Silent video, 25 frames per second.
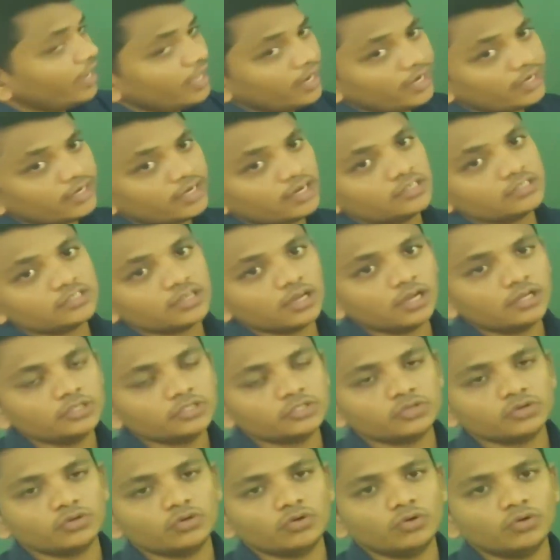characters
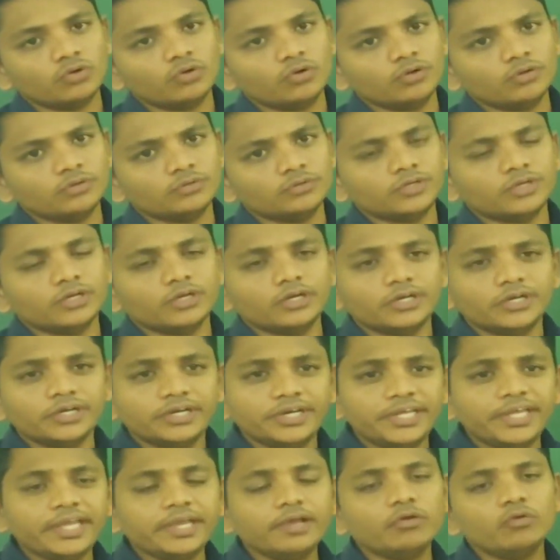also
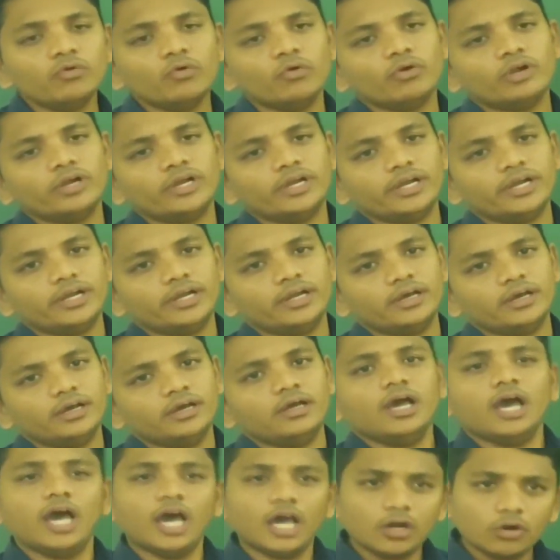decoded
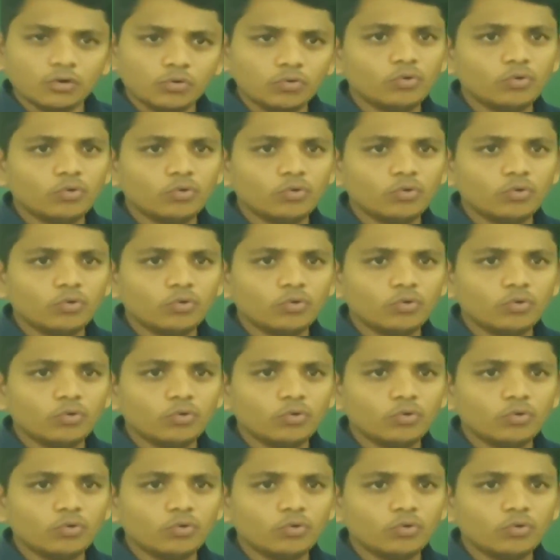or